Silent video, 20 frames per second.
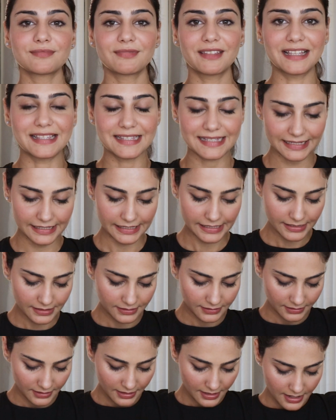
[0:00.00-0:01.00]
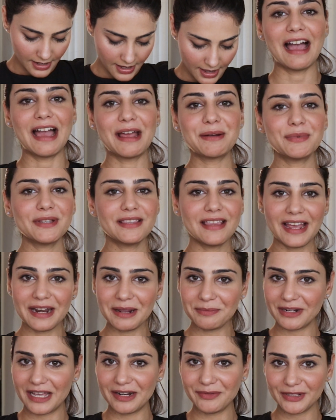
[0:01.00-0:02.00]
That's it. And with that,
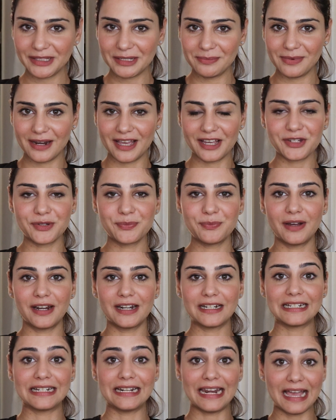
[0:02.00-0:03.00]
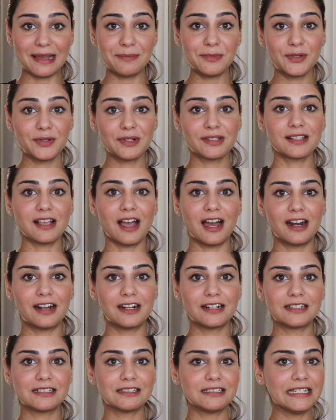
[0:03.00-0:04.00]
I'm done blush, but glam looks
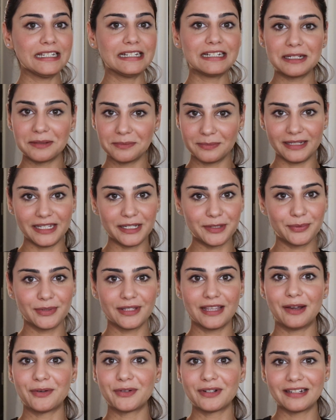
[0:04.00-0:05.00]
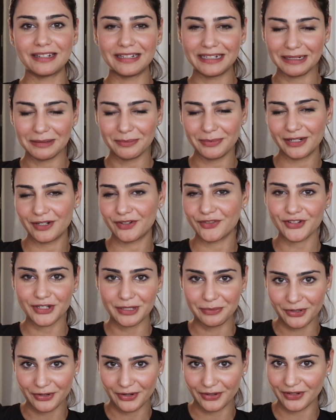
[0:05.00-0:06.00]
are incomplete without a little bit of
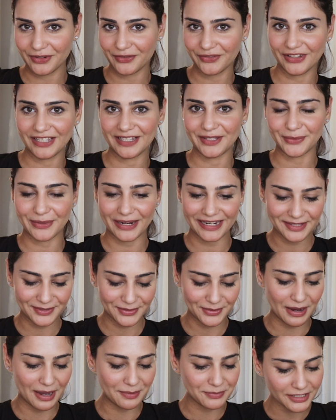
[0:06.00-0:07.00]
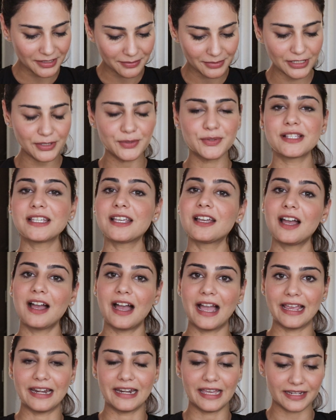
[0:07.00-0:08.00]
shimmer on your face, right? So I'm going to be using a
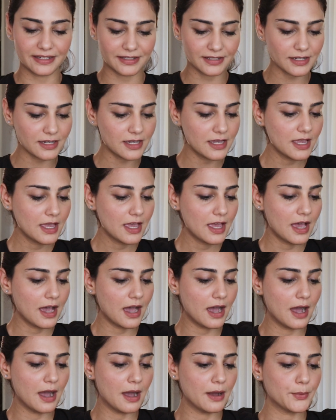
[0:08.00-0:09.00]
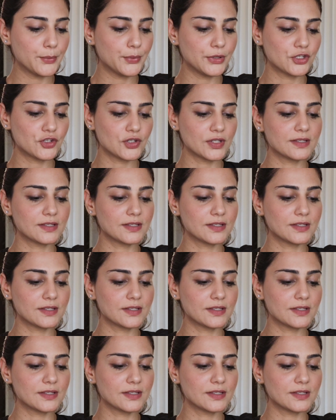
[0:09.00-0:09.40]
highlighter, which